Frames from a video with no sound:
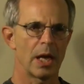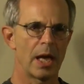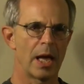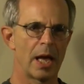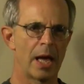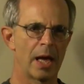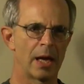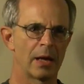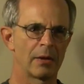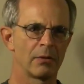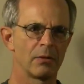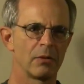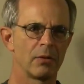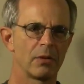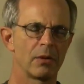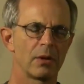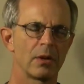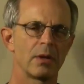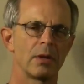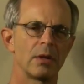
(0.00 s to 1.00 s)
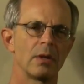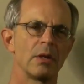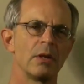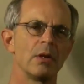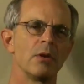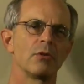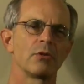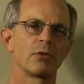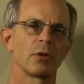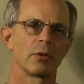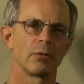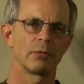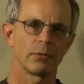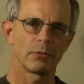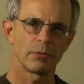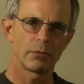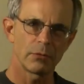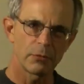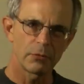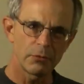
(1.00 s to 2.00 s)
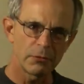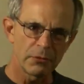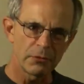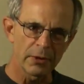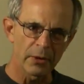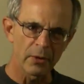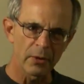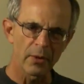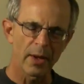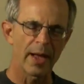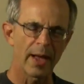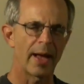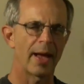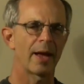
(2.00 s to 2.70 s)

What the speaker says: and you sort of feel